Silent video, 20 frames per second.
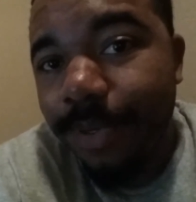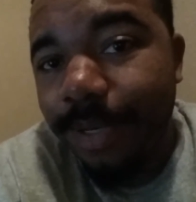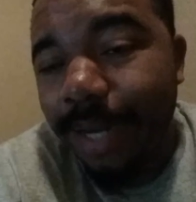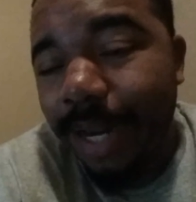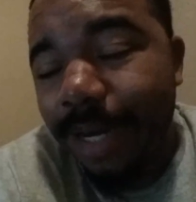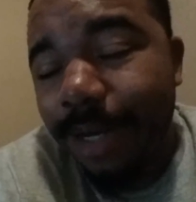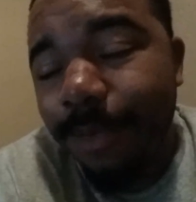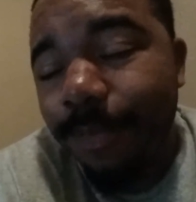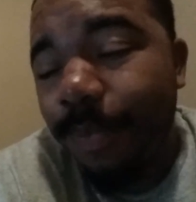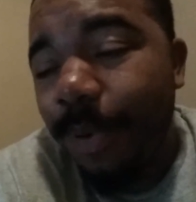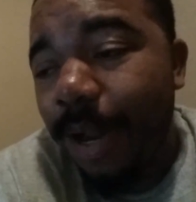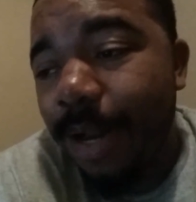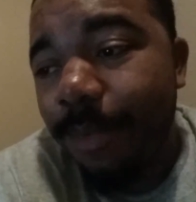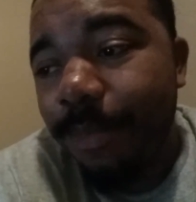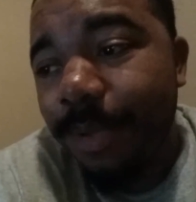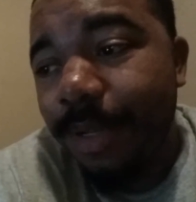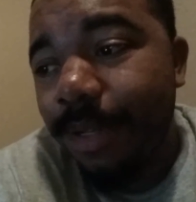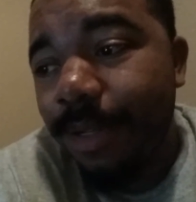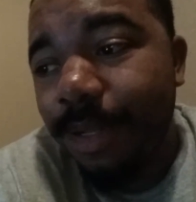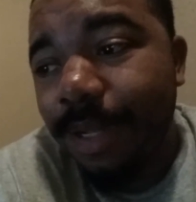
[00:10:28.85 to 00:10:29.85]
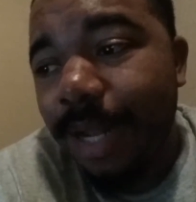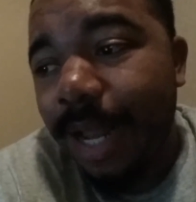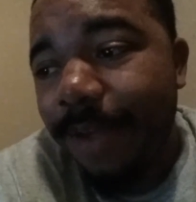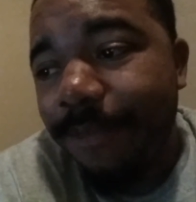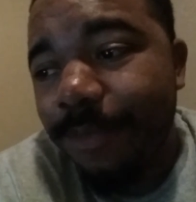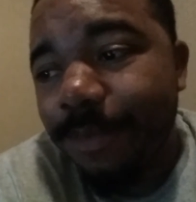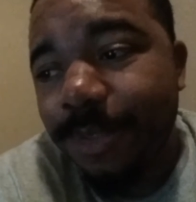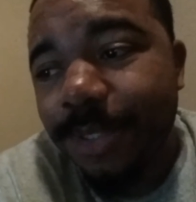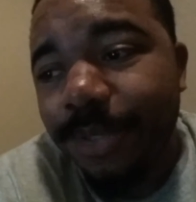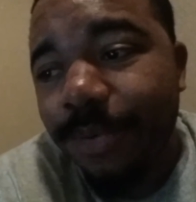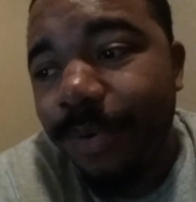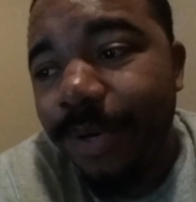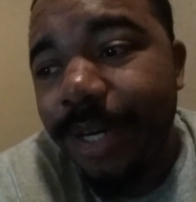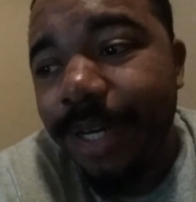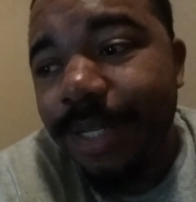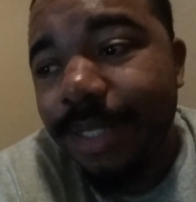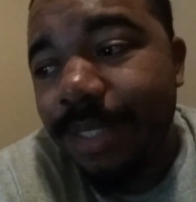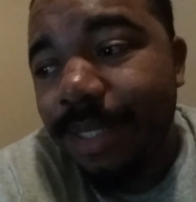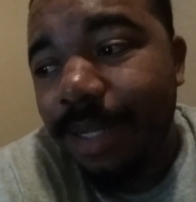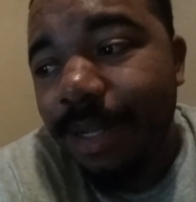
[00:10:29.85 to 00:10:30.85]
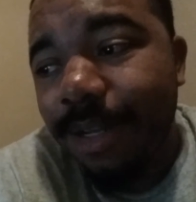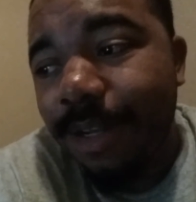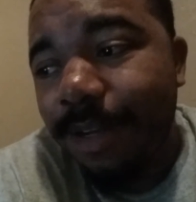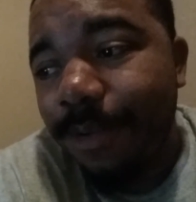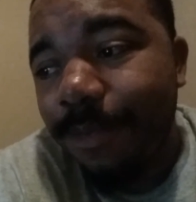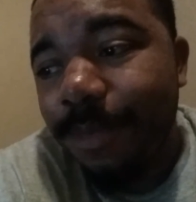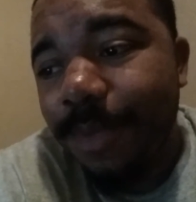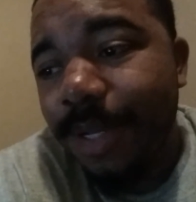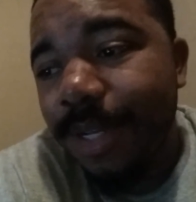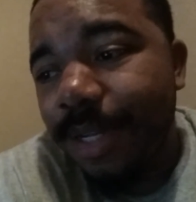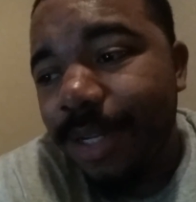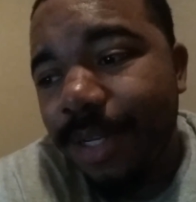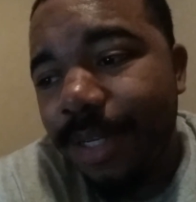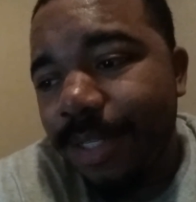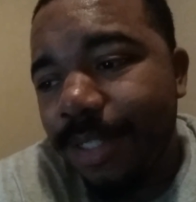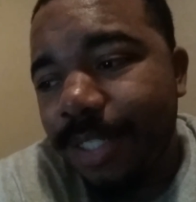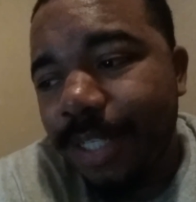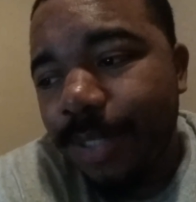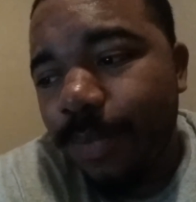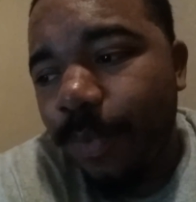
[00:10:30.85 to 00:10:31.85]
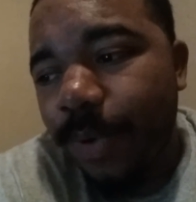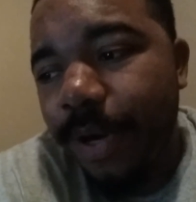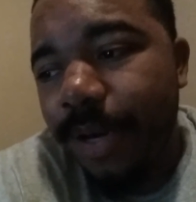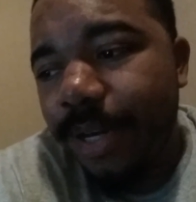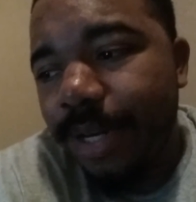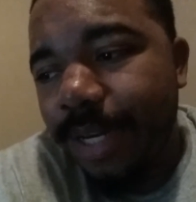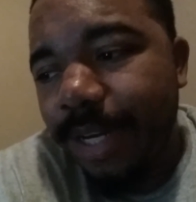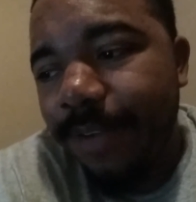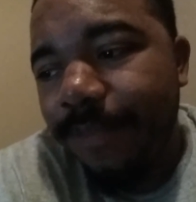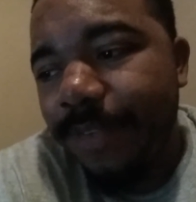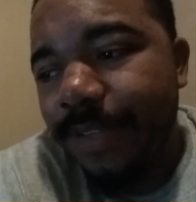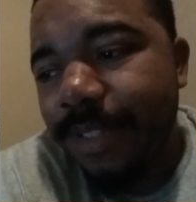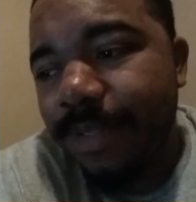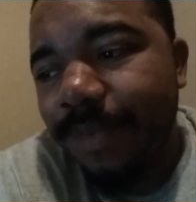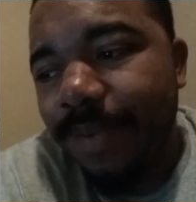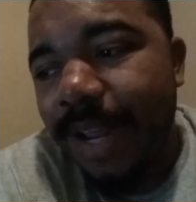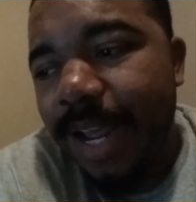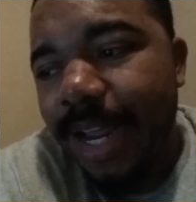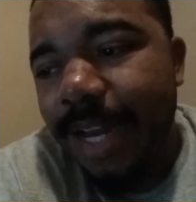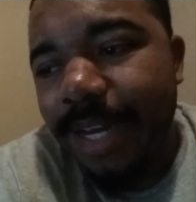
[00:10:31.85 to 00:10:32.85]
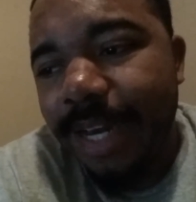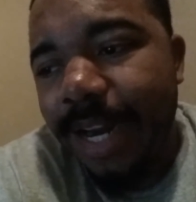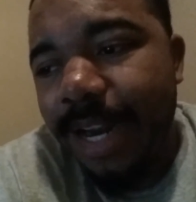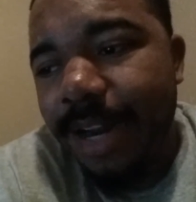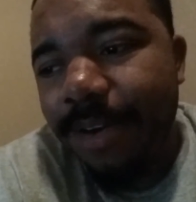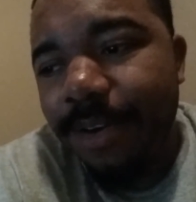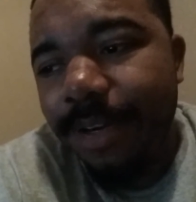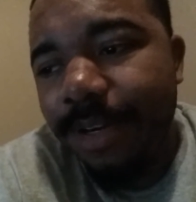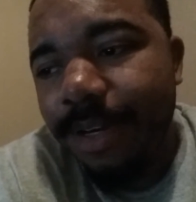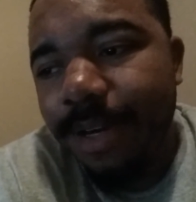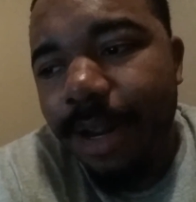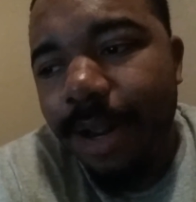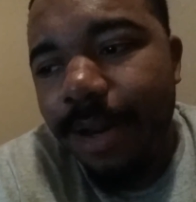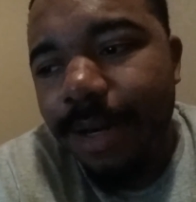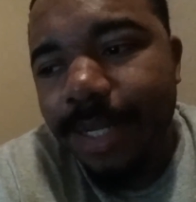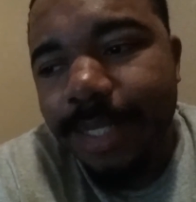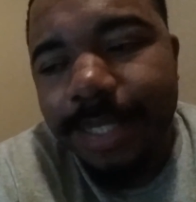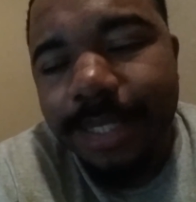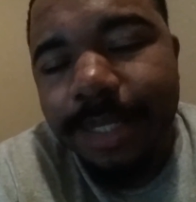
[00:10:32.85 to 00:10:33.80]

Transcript: That could probably be a lot from screens, just wearing the defensive line down and all that